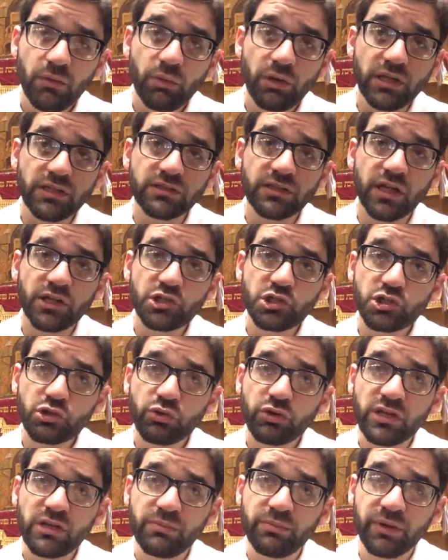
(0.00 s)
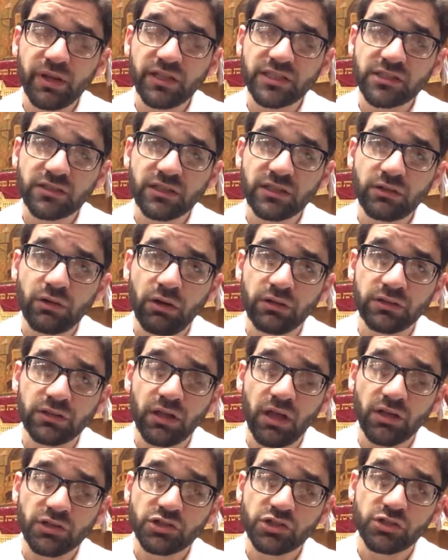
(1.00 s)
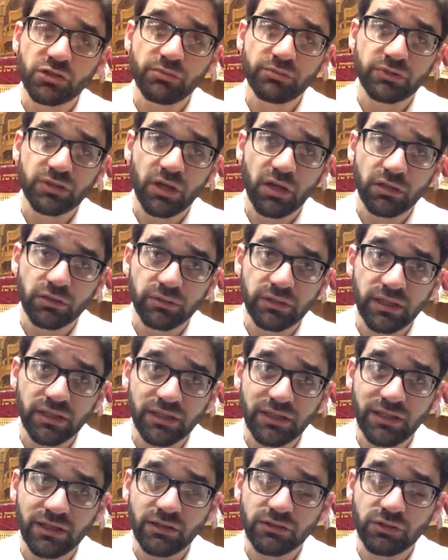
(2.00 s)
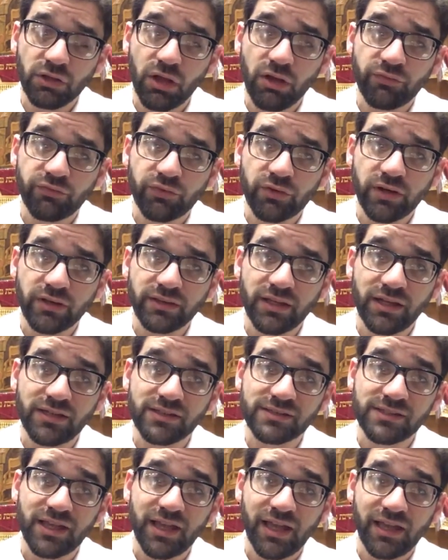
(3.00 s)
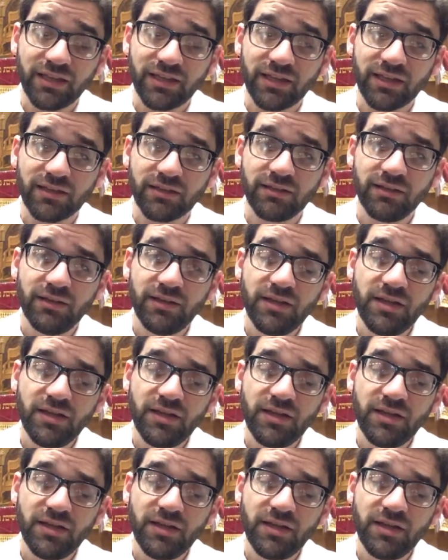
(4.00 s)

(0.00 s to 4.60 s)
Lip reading: When he's not sure, he brings something called an asham talui, a guilt offering that is hanging,